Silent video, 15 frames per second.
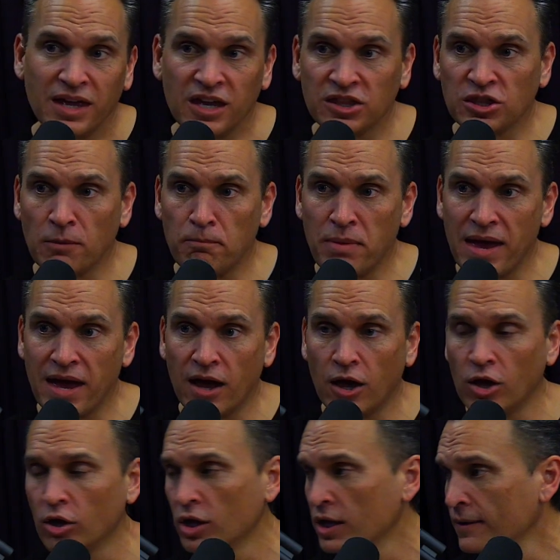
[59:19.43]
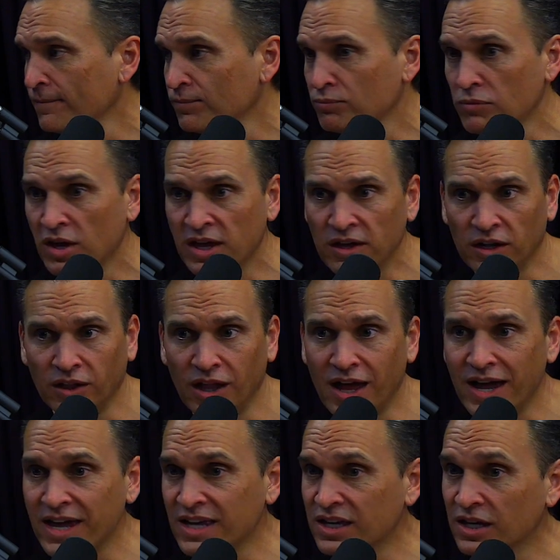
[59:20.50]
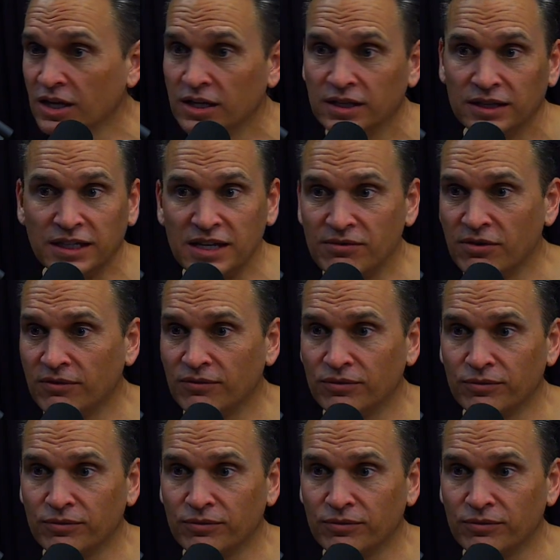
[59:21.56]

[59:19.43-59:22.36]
Hit the bell. Hit a like. Leave a.